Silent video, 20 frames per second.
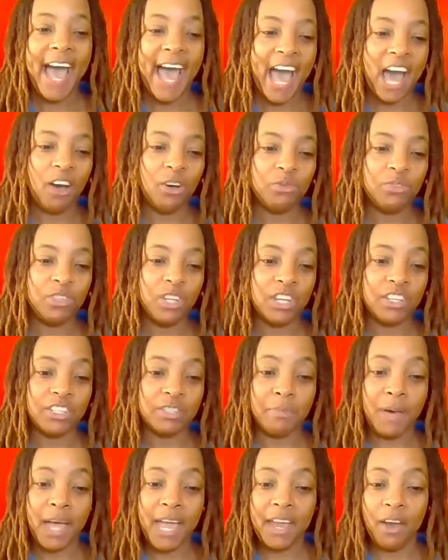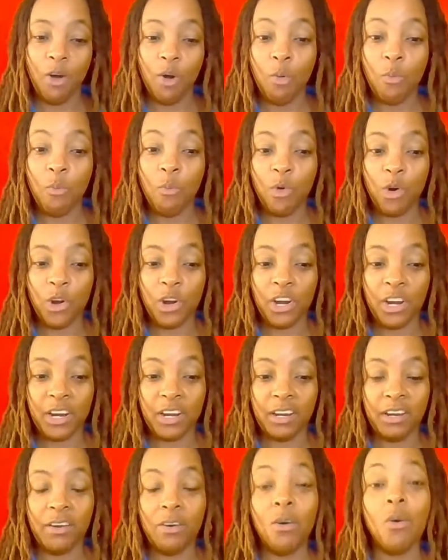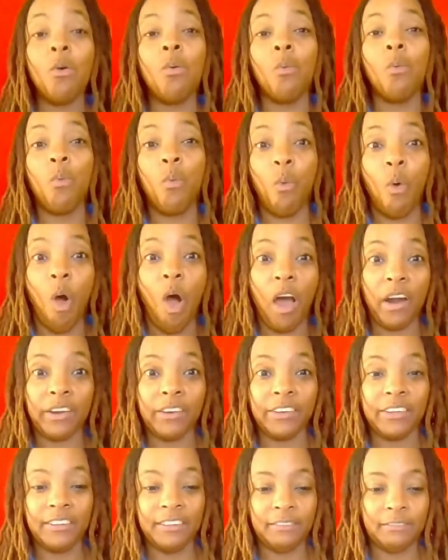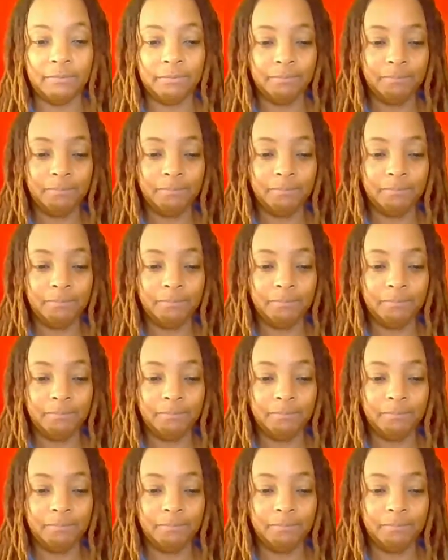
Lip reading: How does my home work? Water.